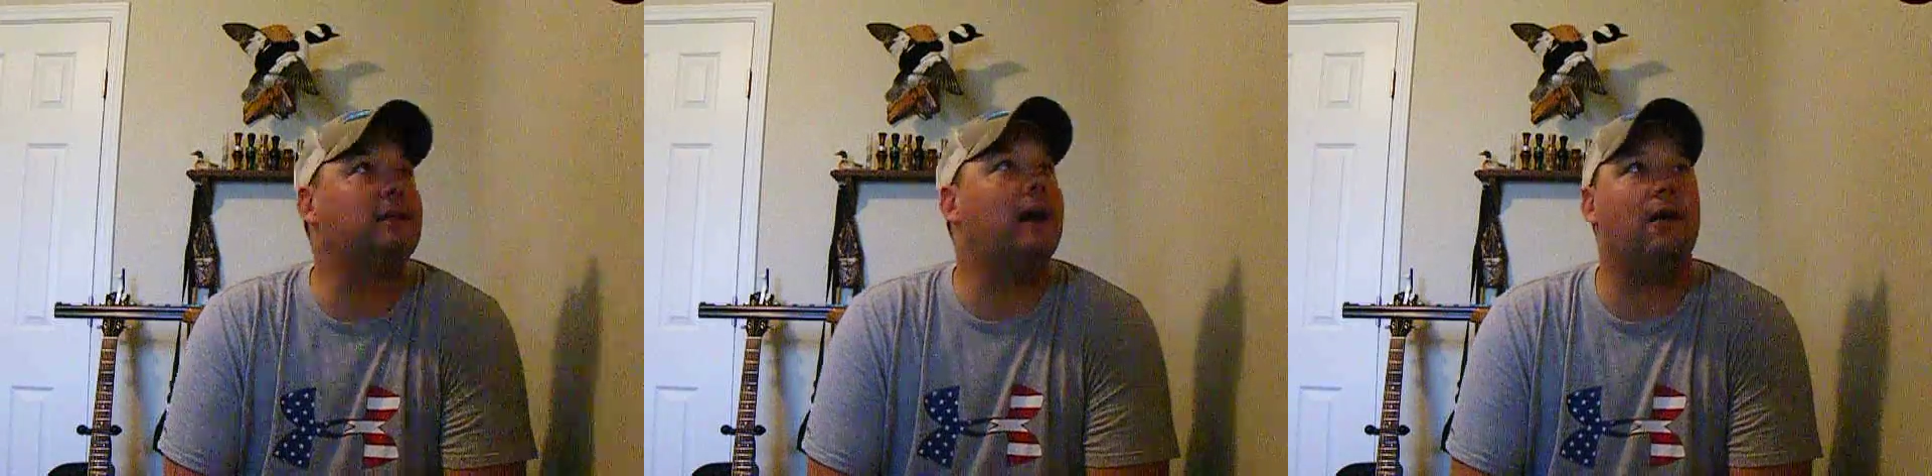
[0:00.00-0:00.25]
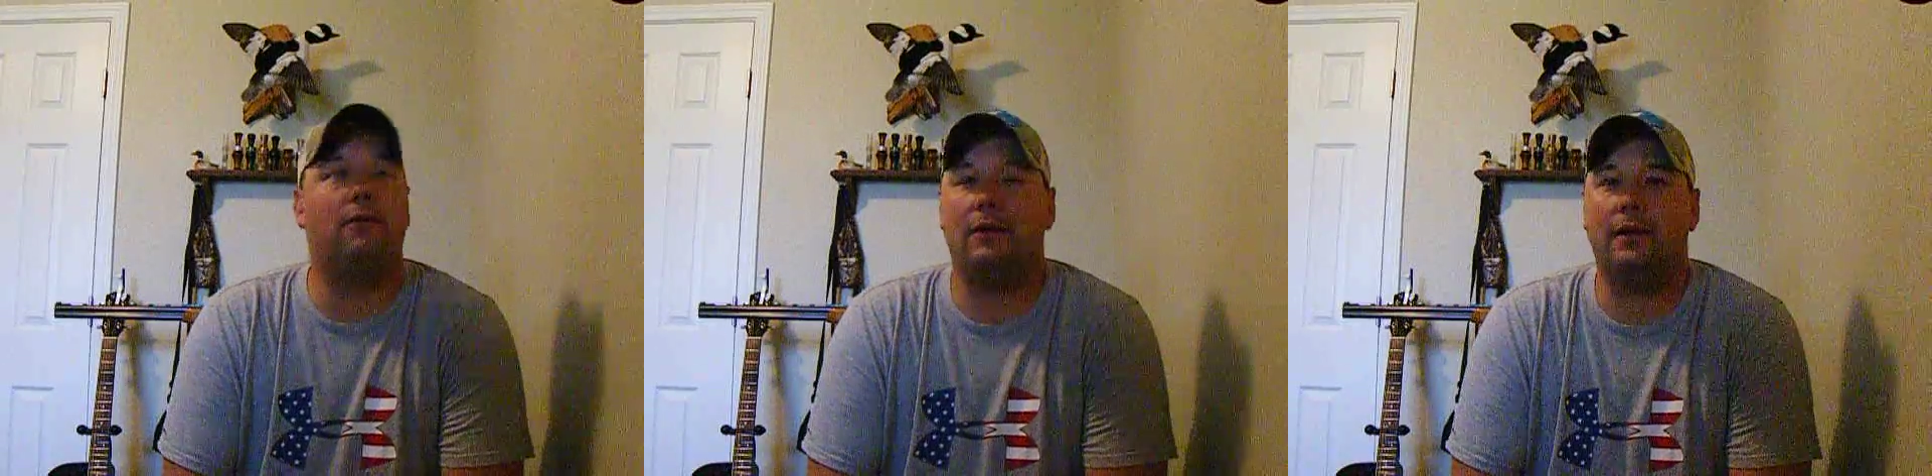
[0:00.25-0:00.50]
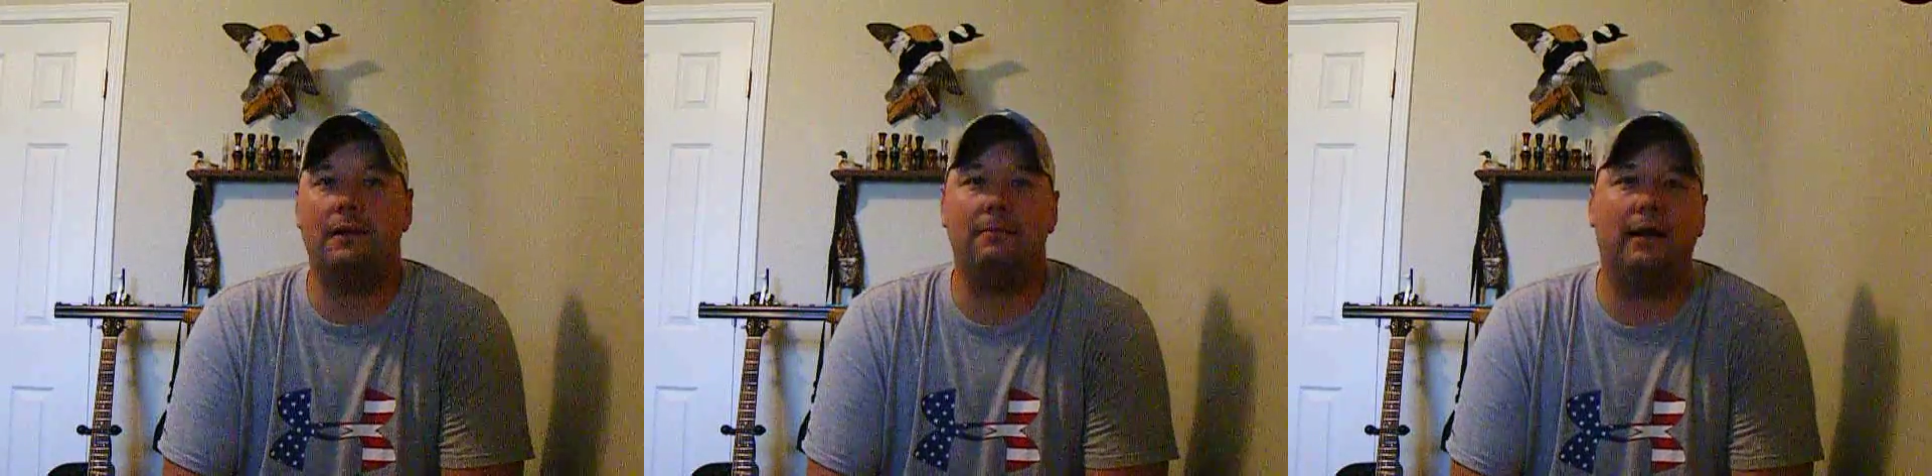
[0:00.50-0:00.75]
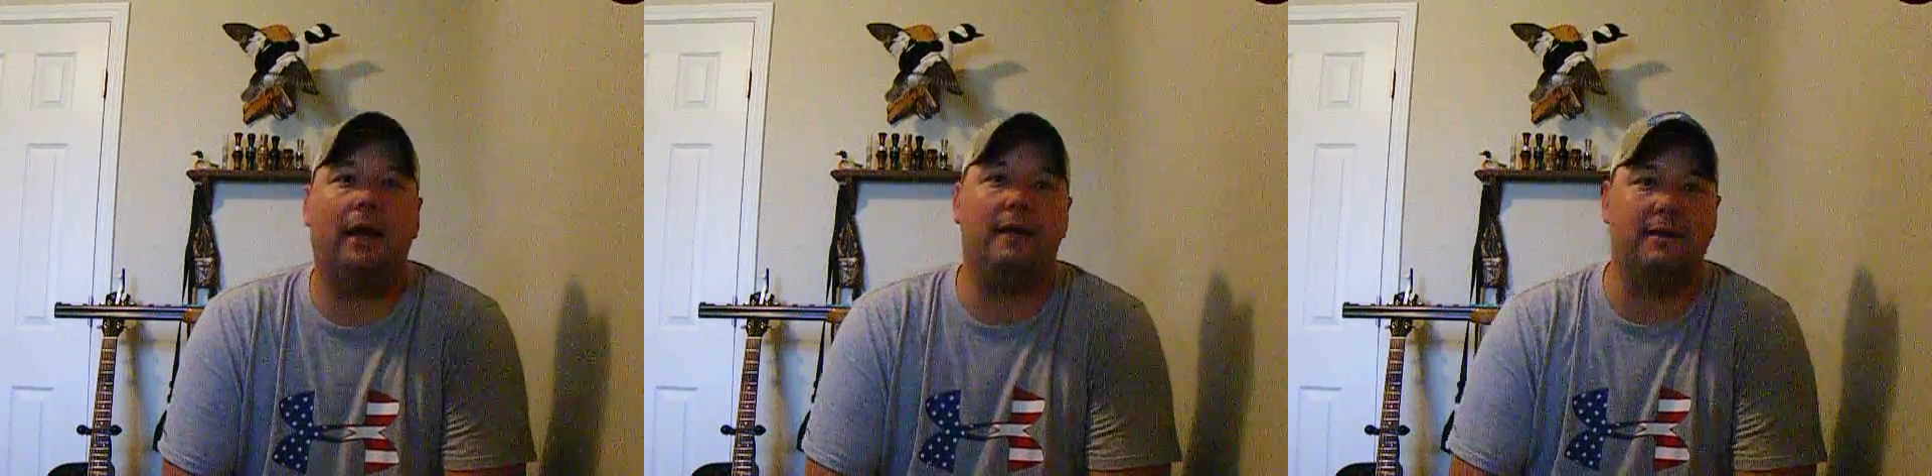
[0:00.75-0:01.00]
Not really,
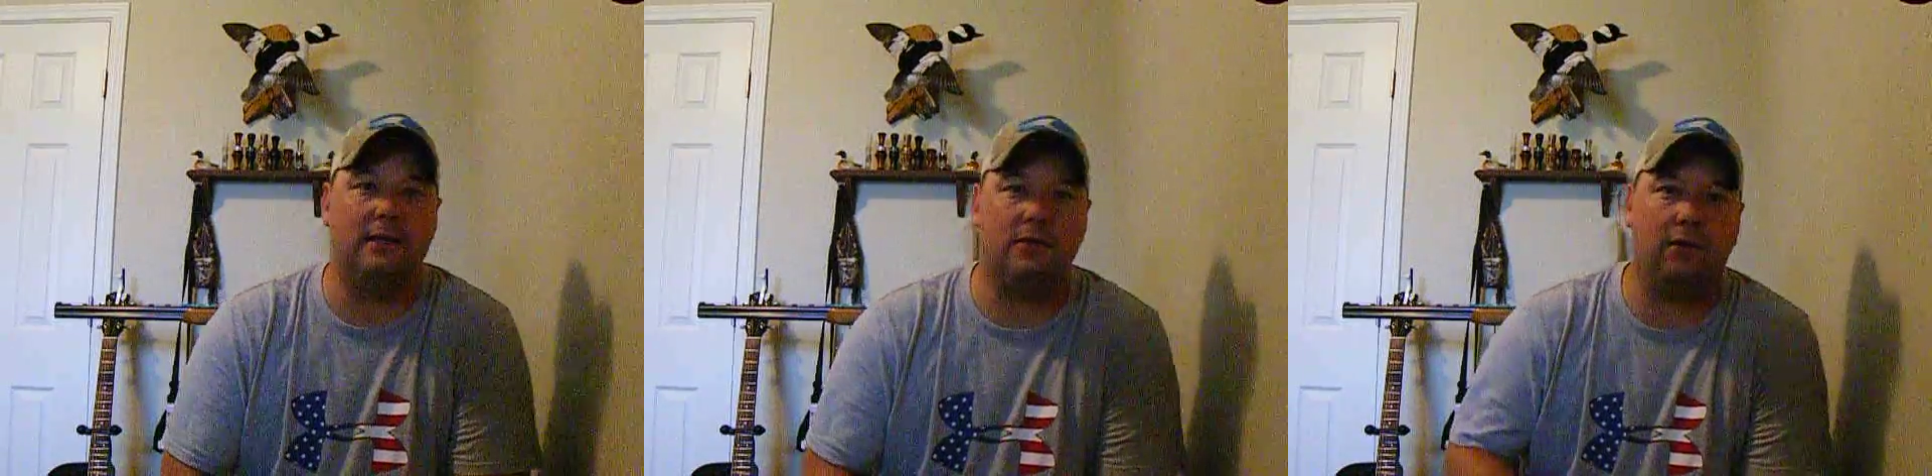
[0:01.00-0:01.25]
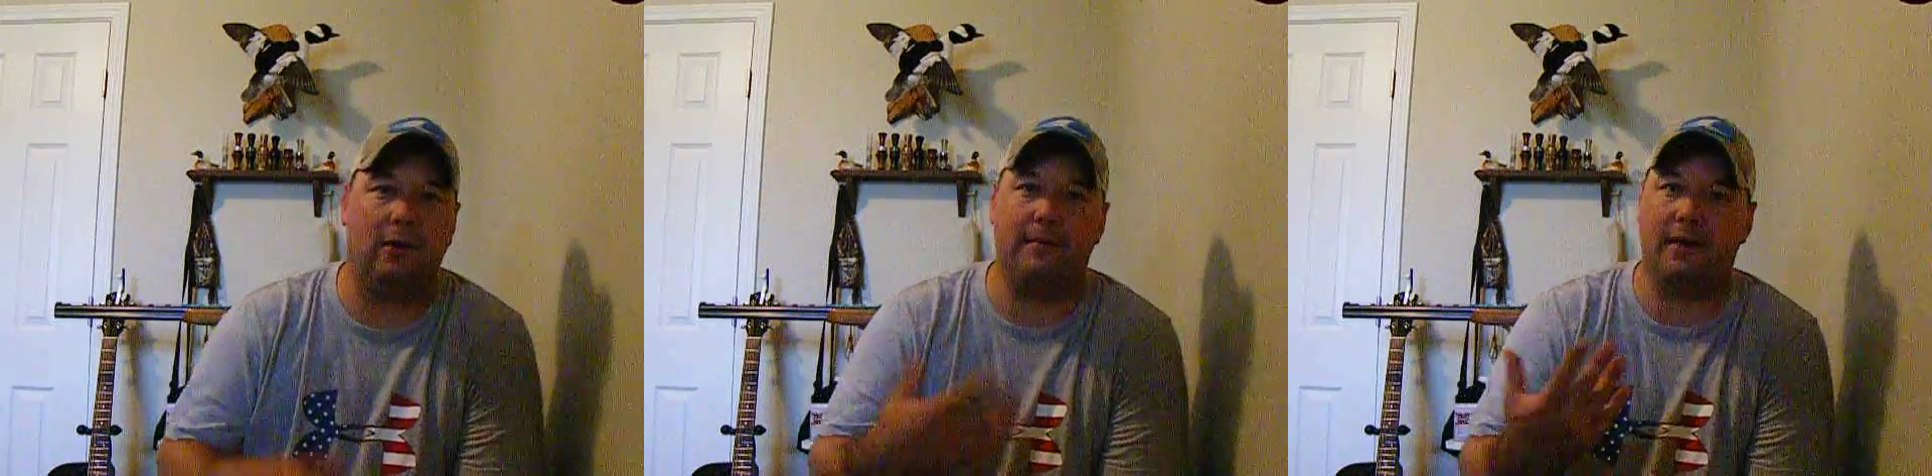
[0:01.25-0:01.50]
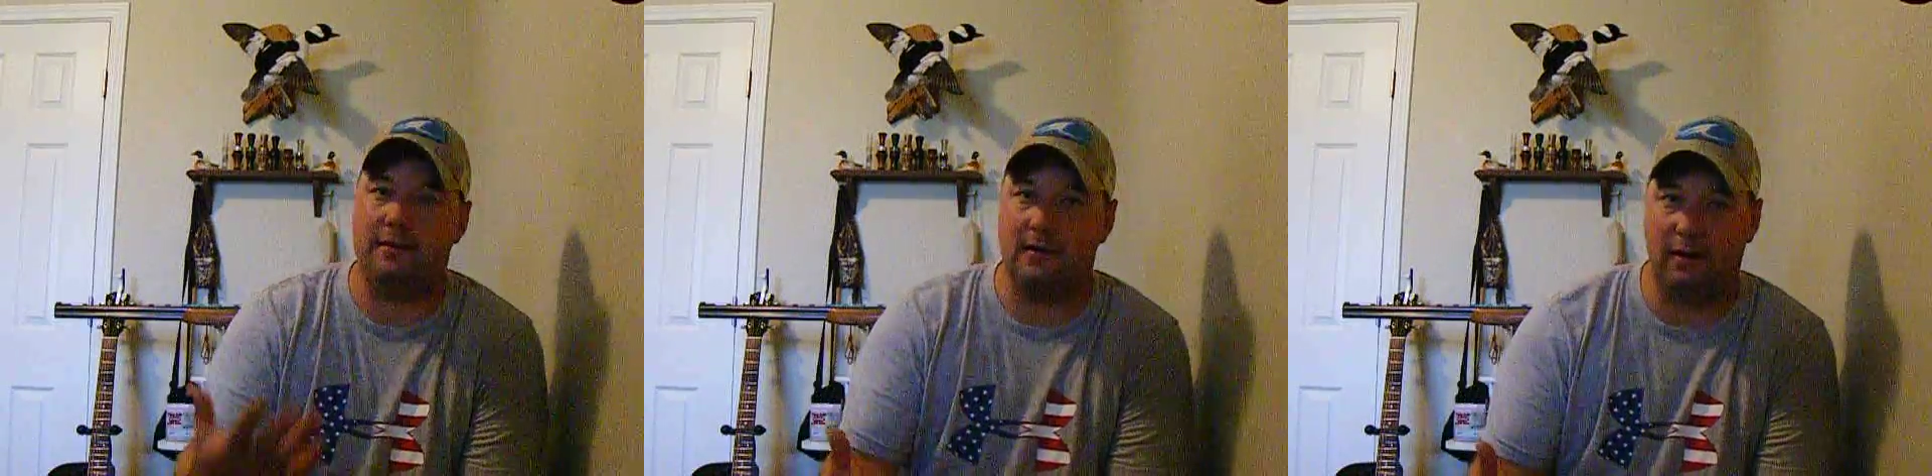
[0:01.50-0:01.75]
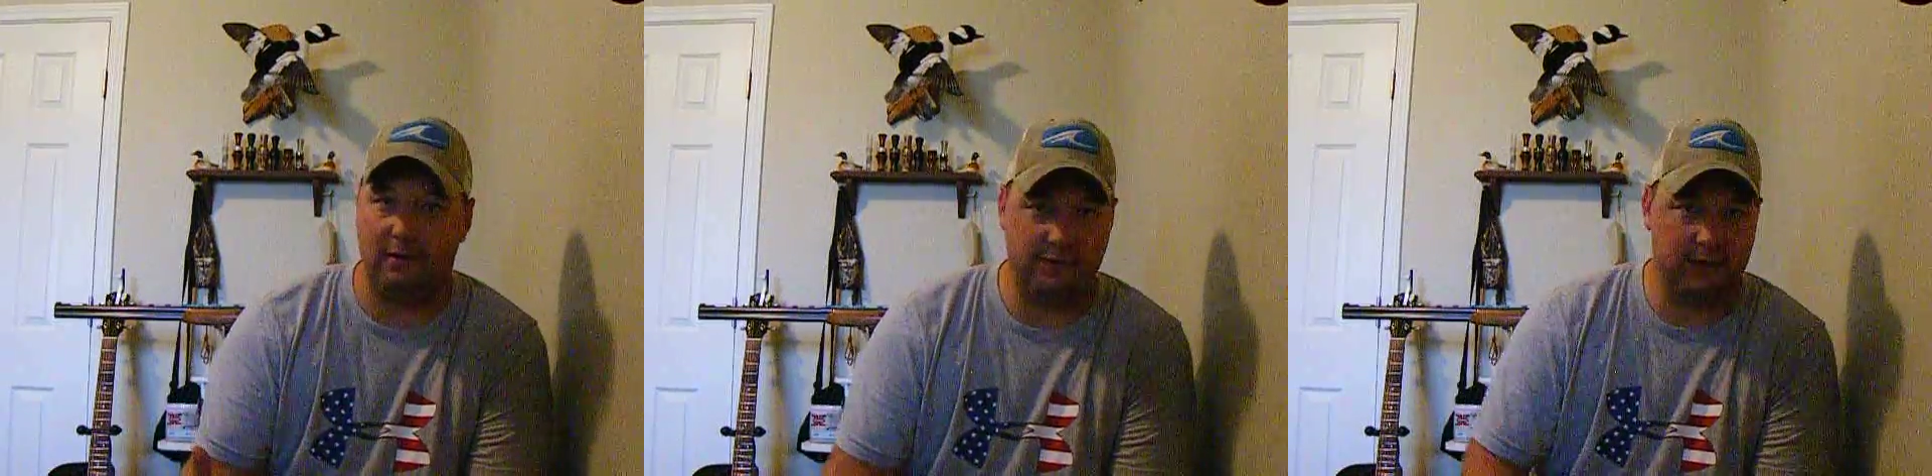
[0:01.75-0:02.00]
but I decoy my
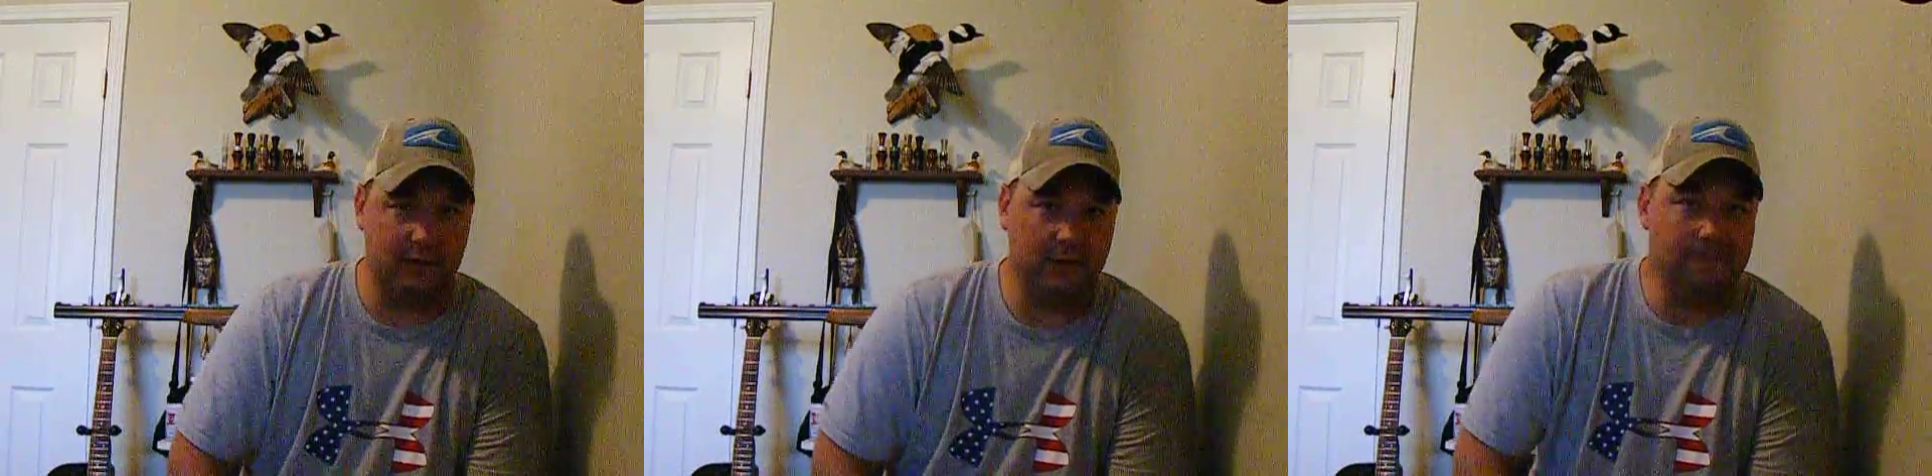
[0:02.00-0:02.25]
doves,